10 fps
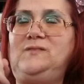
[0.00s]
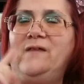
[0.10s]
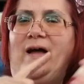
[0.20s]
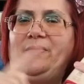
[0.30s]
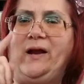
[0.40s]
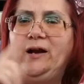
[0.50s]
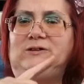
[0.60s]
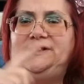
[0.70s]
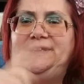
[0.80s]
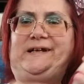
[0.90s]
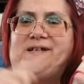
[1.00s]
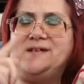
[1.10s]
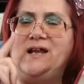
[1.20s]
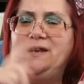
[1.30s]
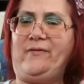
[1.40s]
that there is
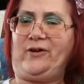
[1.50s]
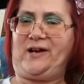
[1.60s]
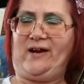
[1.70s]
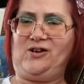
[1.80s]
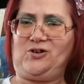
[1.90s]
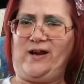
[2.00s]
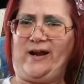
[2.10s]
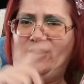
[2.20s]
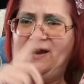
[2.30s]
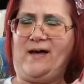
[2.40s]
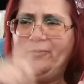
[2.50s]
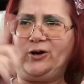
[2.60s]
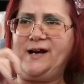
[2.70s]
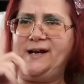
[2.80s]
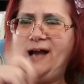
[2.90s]
another character in here,
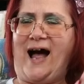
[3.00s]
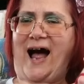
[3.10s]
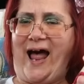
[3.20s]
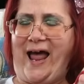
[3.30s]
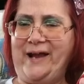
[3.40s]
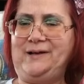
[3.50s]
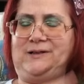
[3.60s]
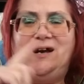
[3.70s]
another guy.